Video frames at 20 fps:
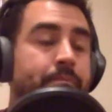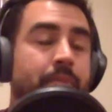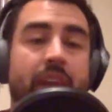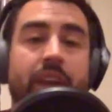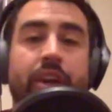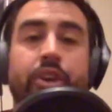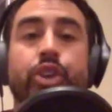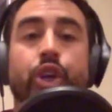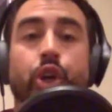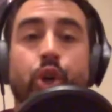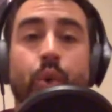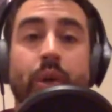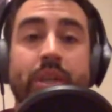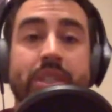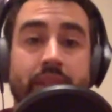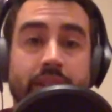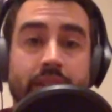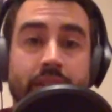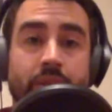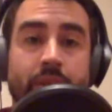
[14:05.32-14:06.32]
here's your quiz
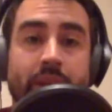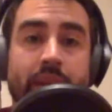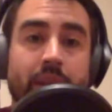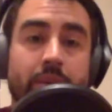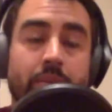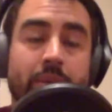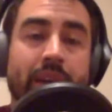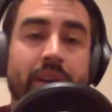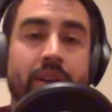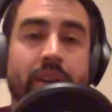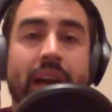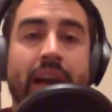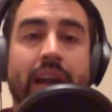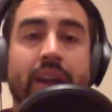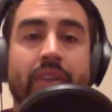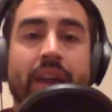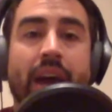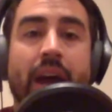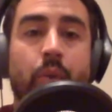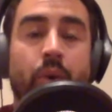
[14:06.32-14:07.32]
on the training manual. How did
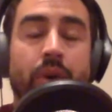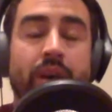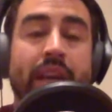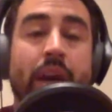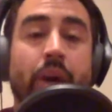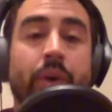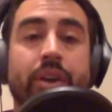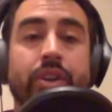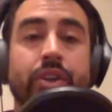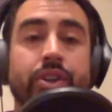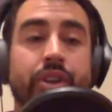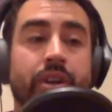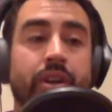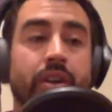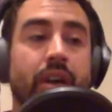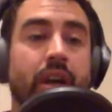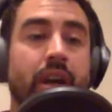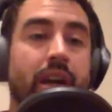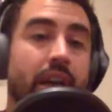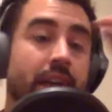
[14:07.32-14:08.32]
that work? Now here's your
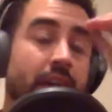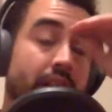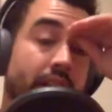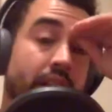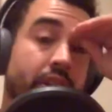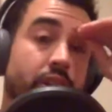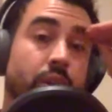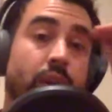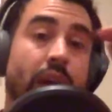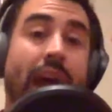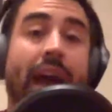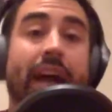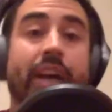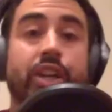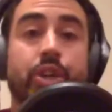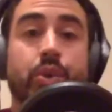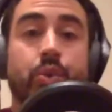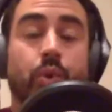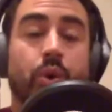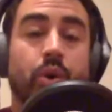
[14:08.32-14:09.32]

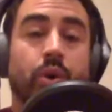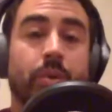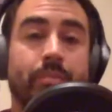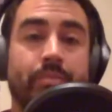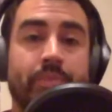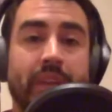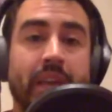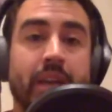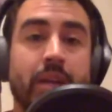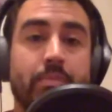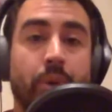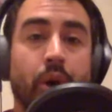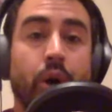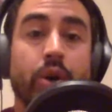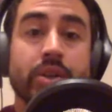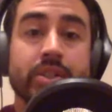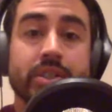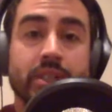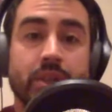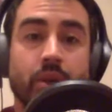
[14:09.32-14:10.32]
actual
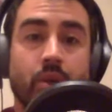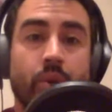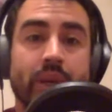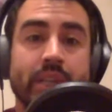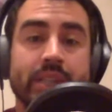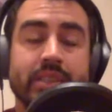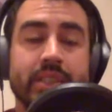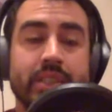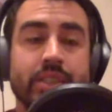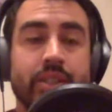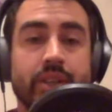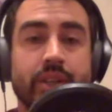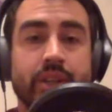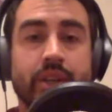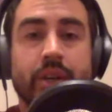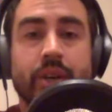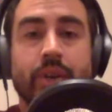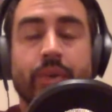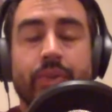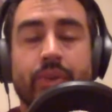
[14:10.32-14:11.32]
in-person quiz that you're going
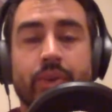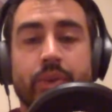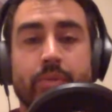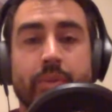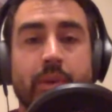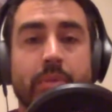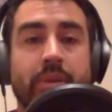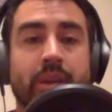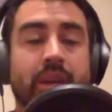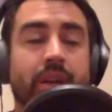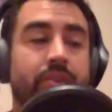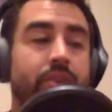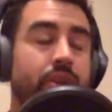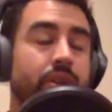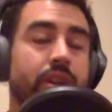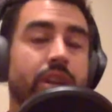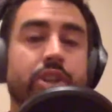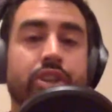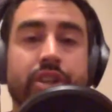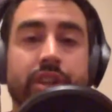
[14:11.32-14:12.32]
to go through. Maybe if you're
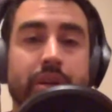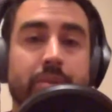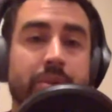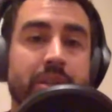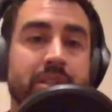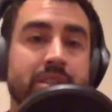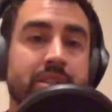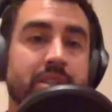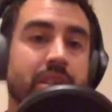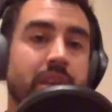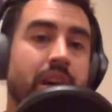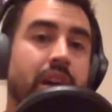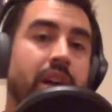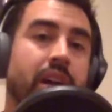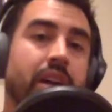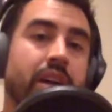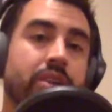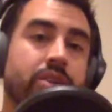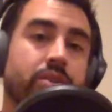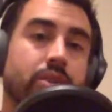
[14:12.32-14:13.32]
in a gym, it's
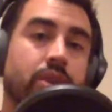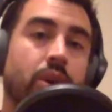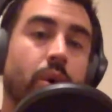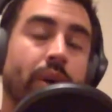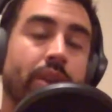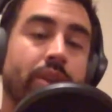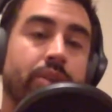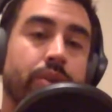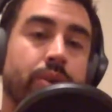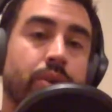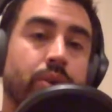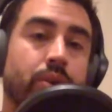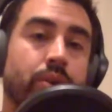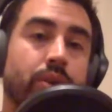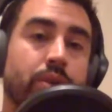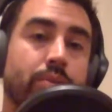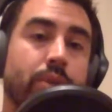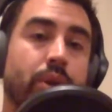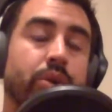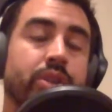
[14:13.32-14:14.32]
going through
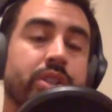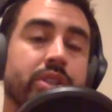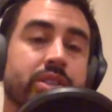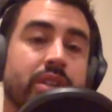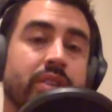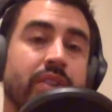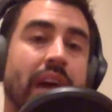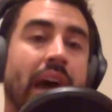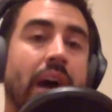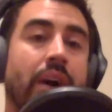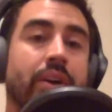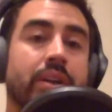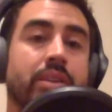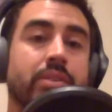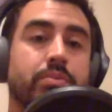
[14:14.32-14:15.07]
the motions of how to